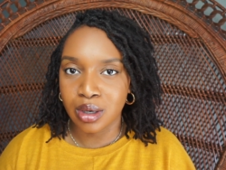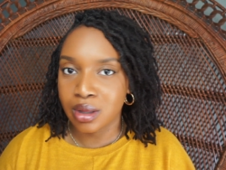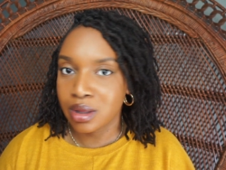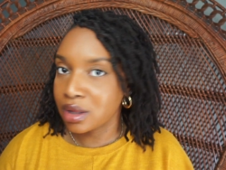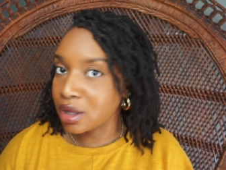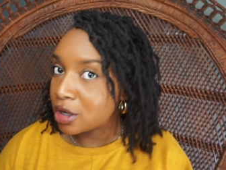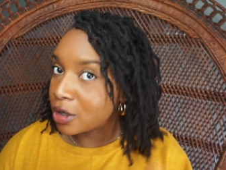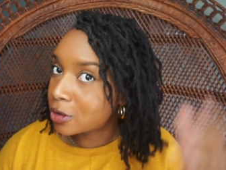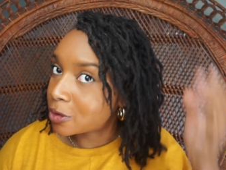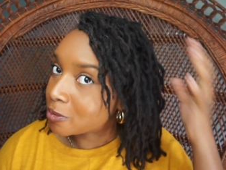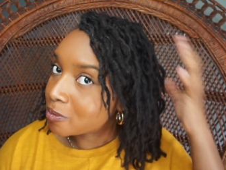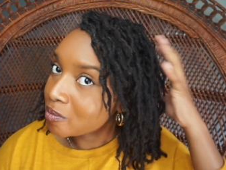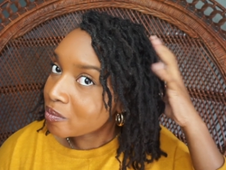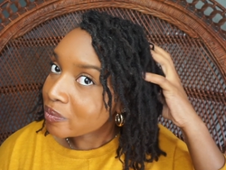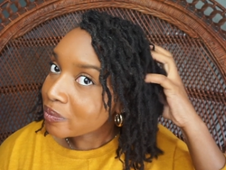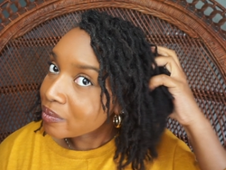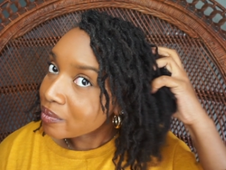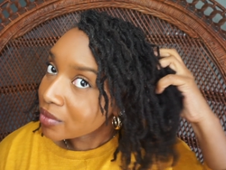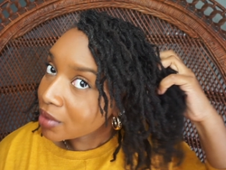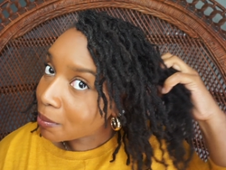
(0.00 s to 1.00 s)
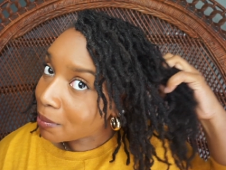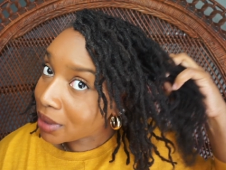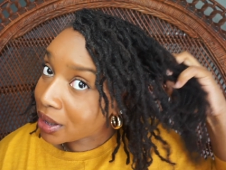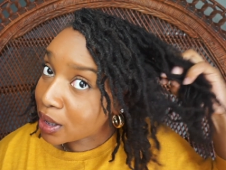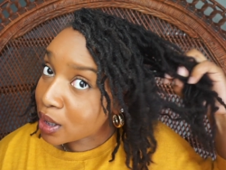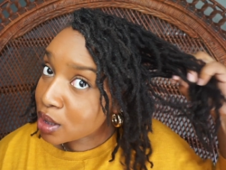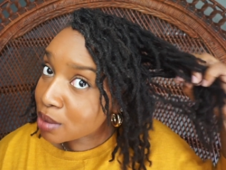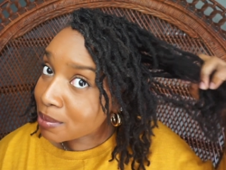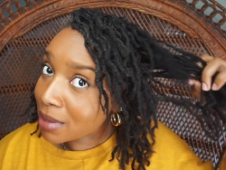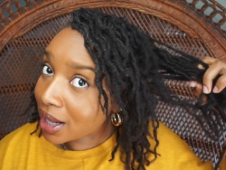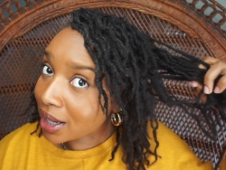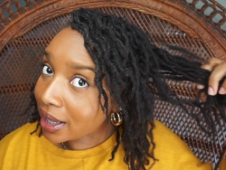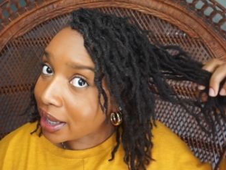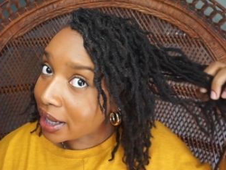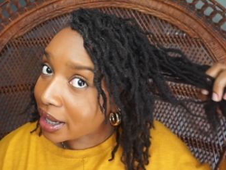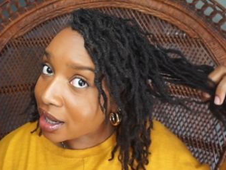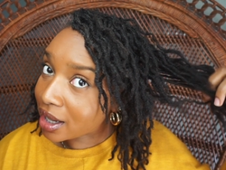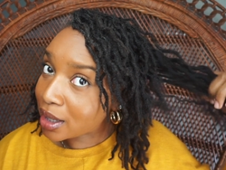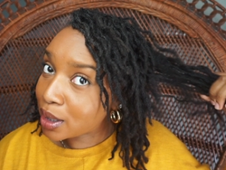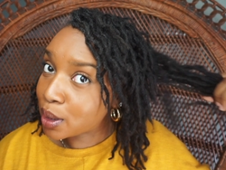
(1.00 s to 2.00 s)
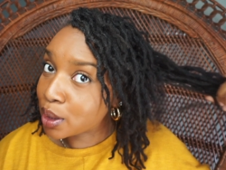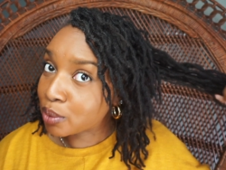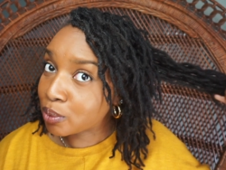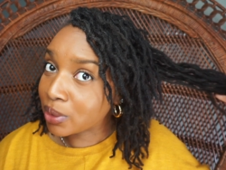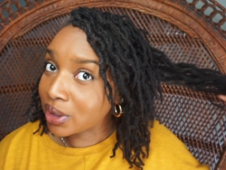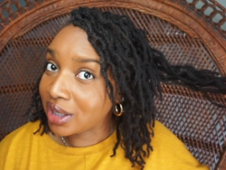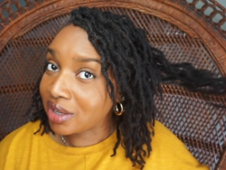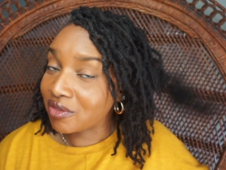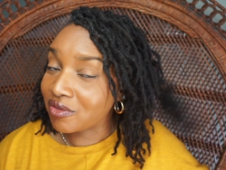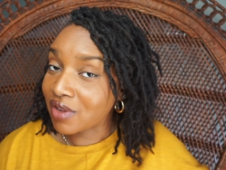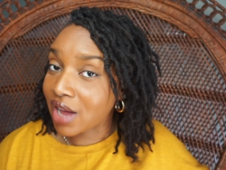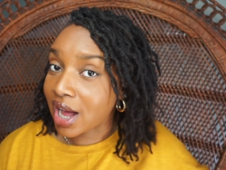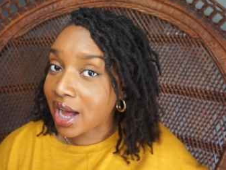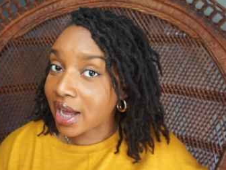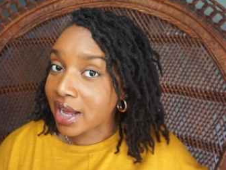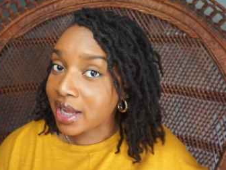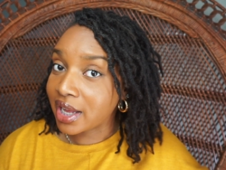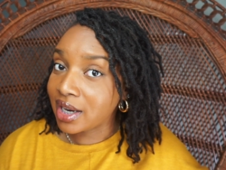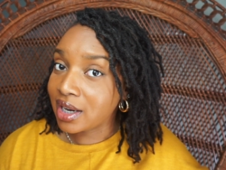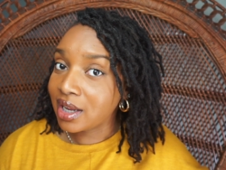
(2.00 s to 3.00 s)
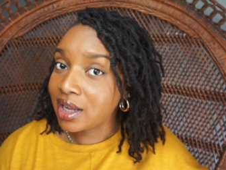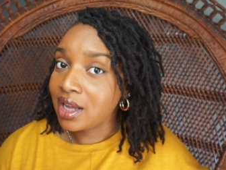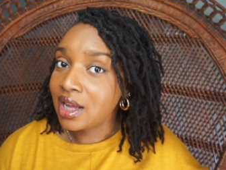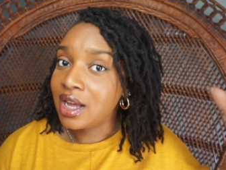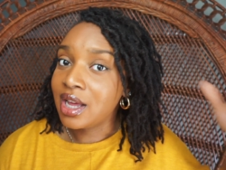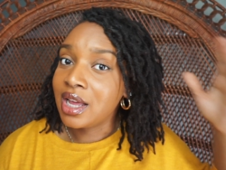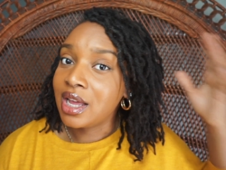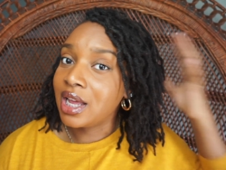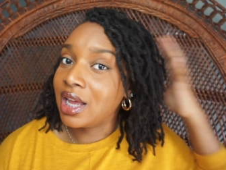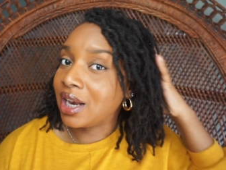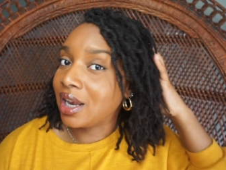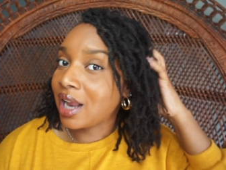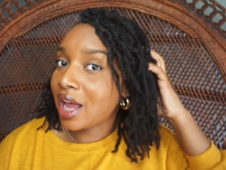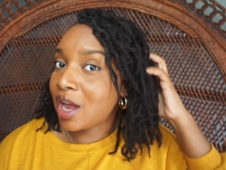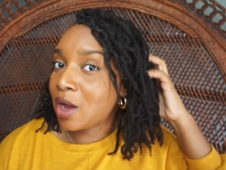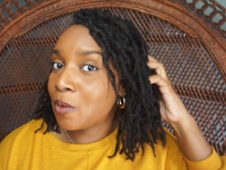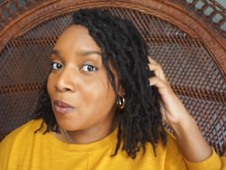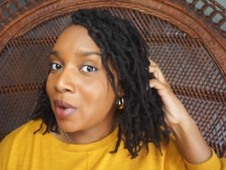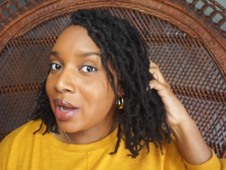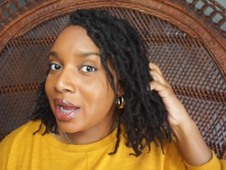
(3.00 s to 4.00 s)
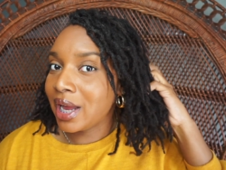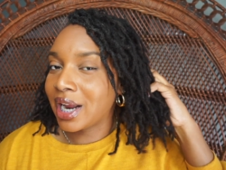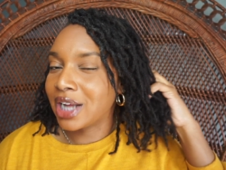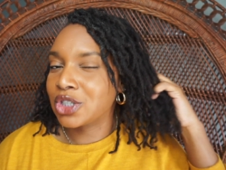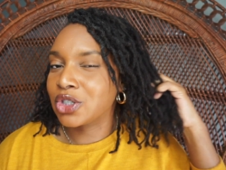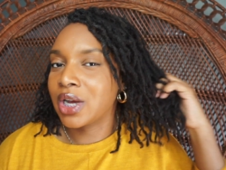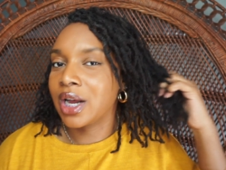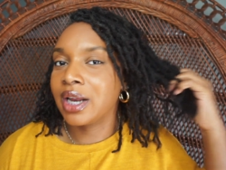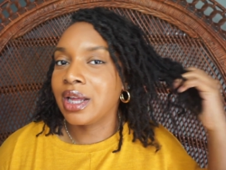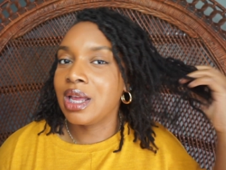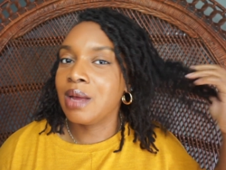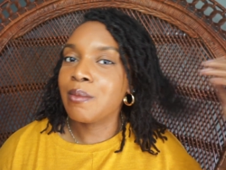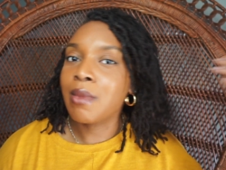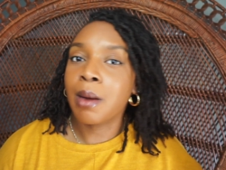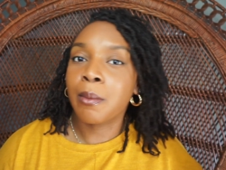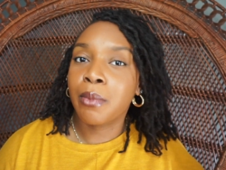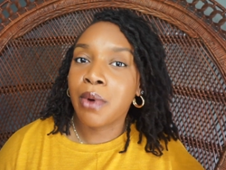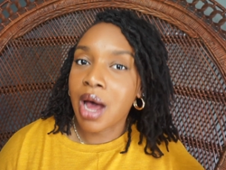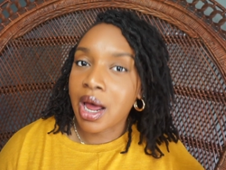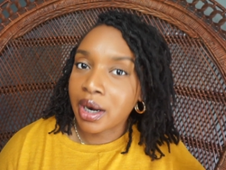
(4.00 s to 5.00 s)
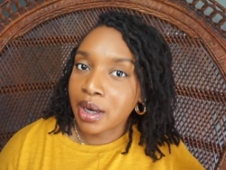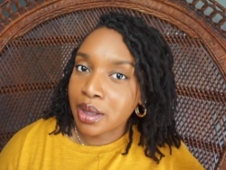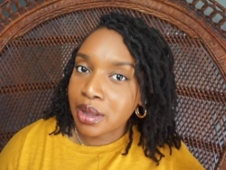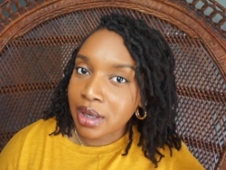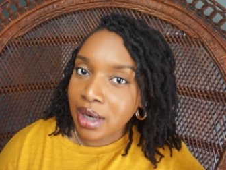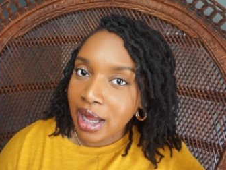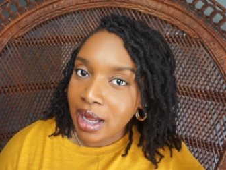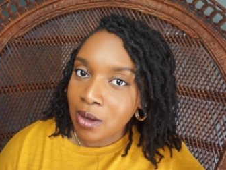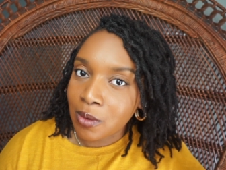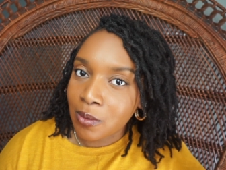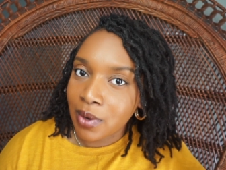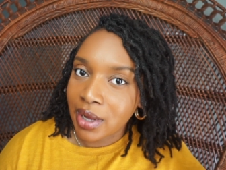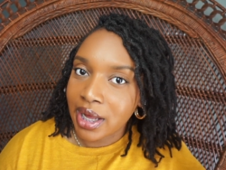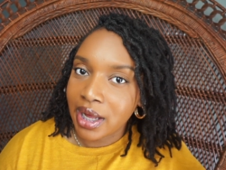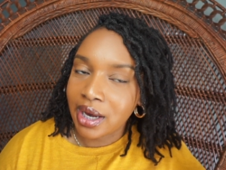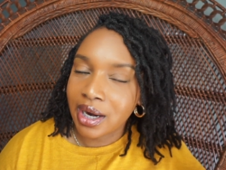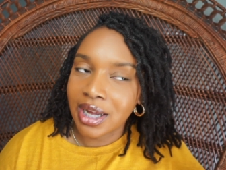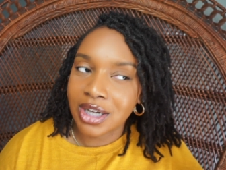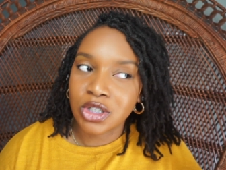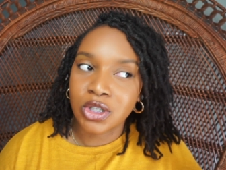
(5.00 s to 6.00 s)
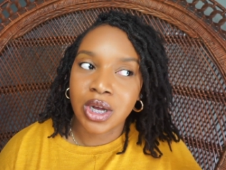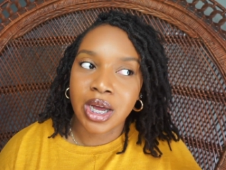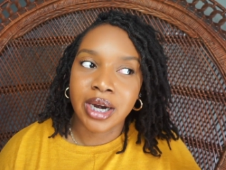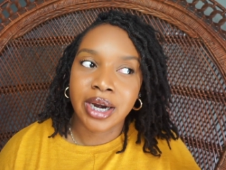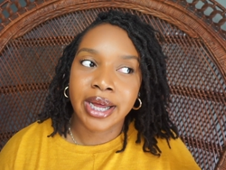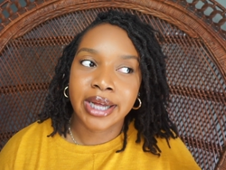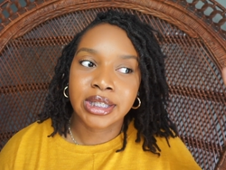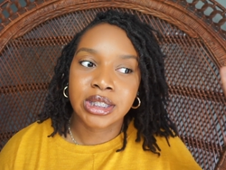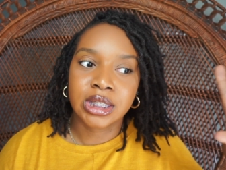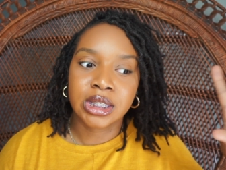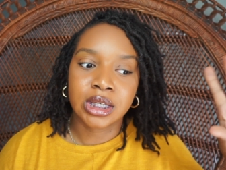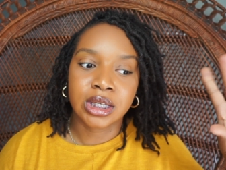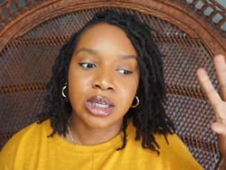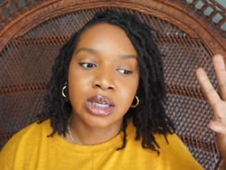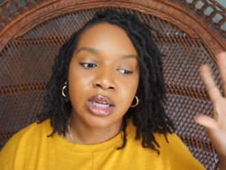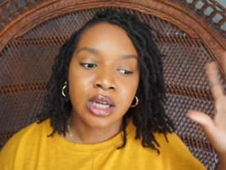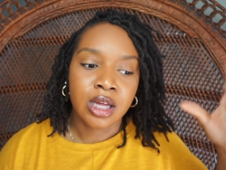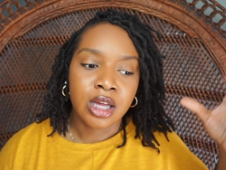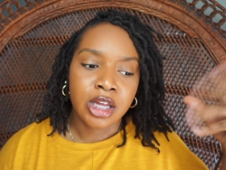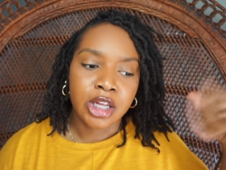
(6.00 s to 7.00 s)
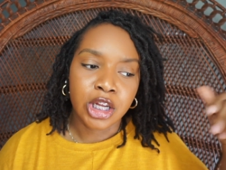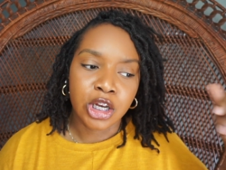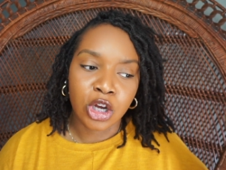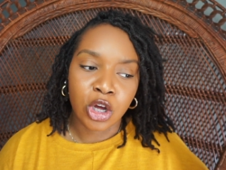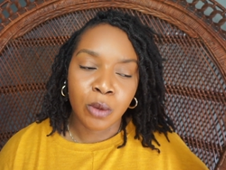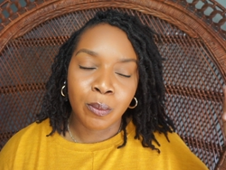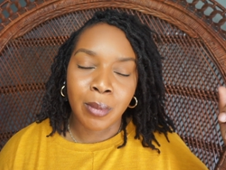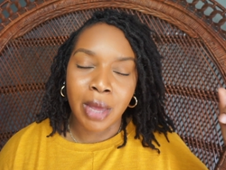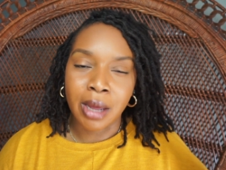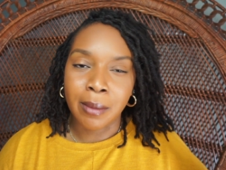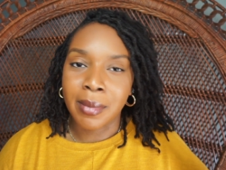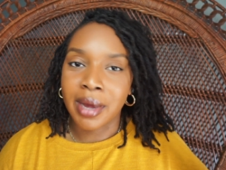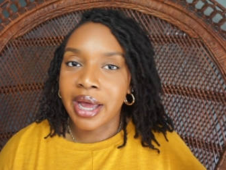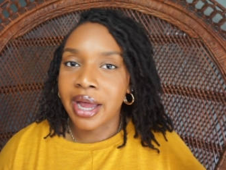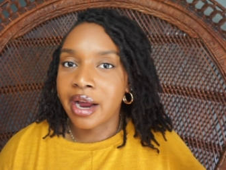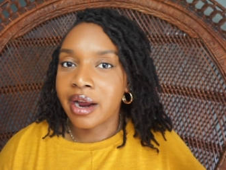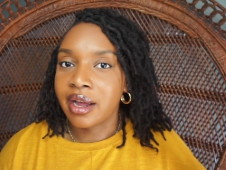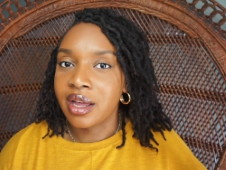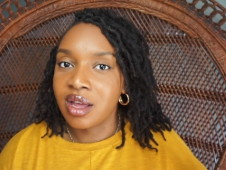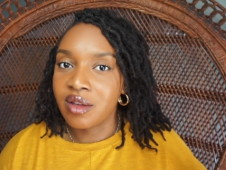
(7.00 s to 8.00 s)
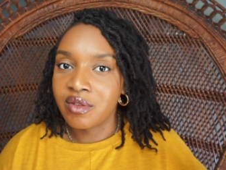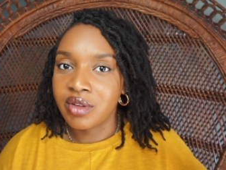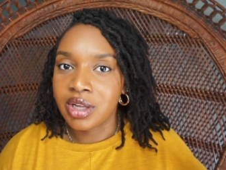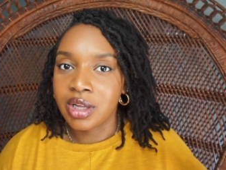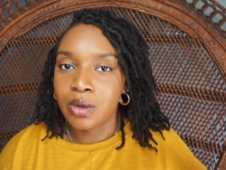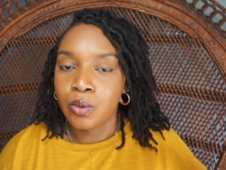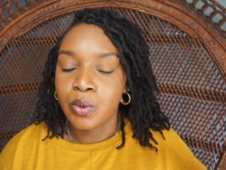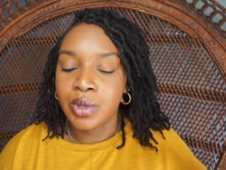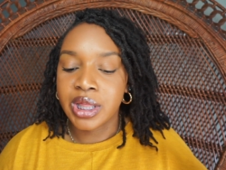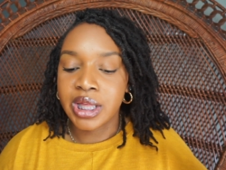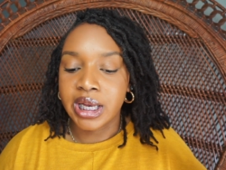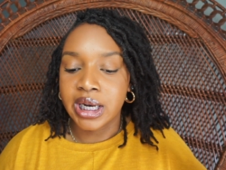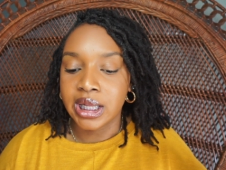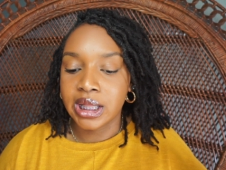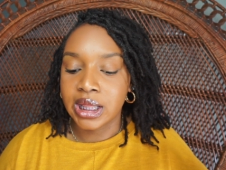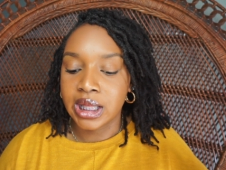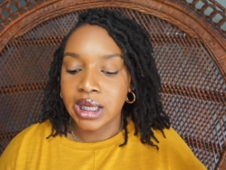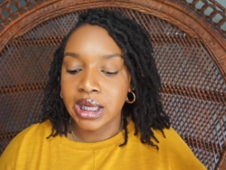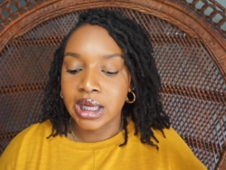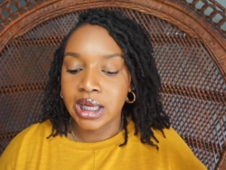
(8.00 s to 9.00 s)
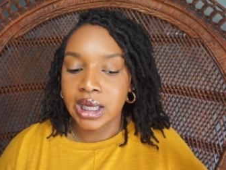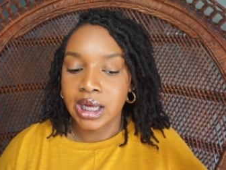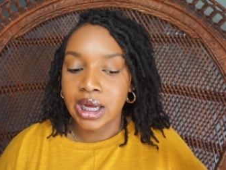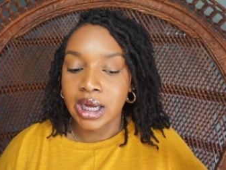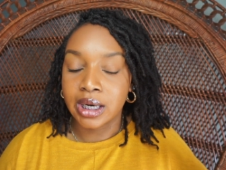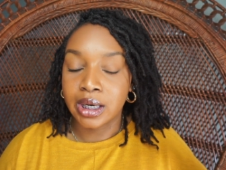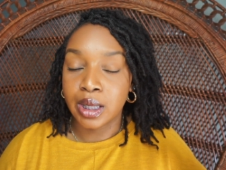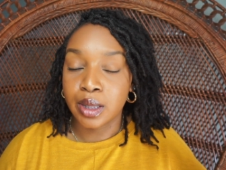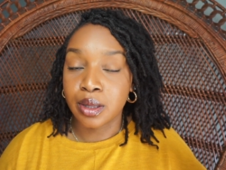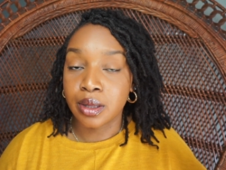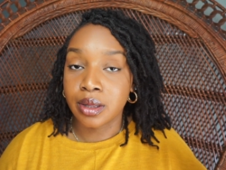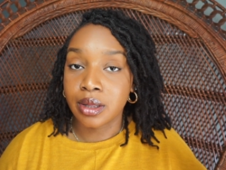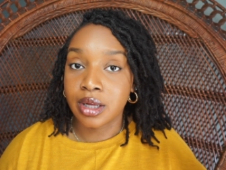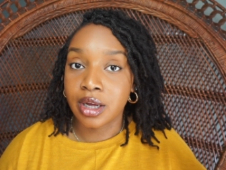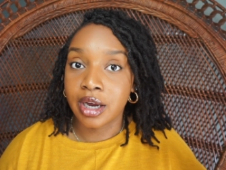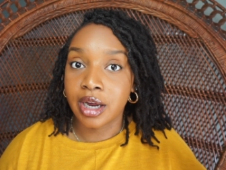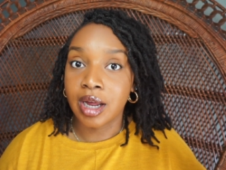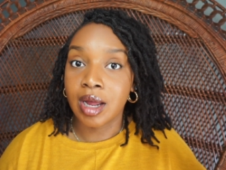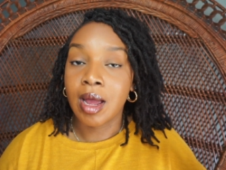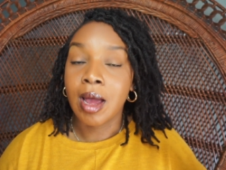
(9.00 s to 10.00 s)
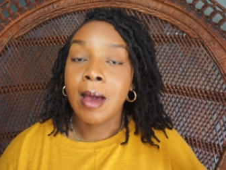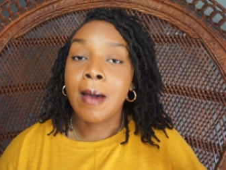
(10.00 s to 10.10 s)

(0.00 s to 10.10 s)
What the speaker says: So because my hair is really fine and lightweight, I try to keep my products lightweight, and I try not to, you know, make my hair heavy with anything unnecessary.